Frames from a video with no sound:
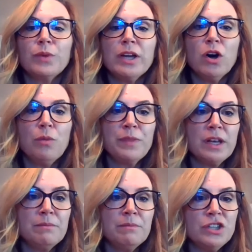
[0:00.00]
We hope
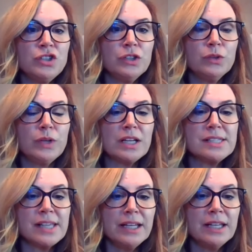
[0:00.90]
that it made you
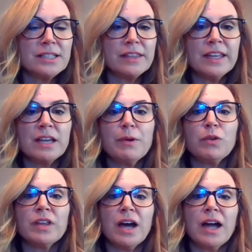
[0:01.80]
excited to think
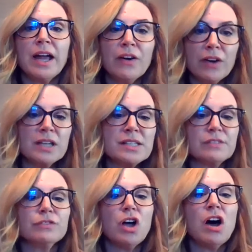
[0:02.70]
about the areas
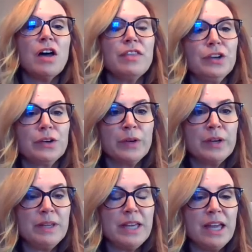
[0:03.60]
of law that you're
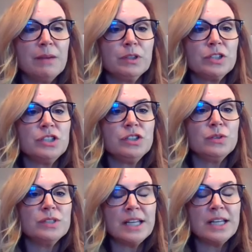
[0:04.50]
going to be able
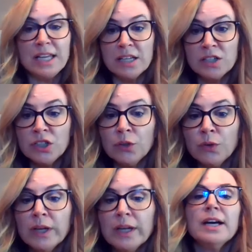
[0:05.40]
to dig
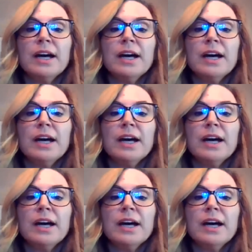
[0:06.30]
into.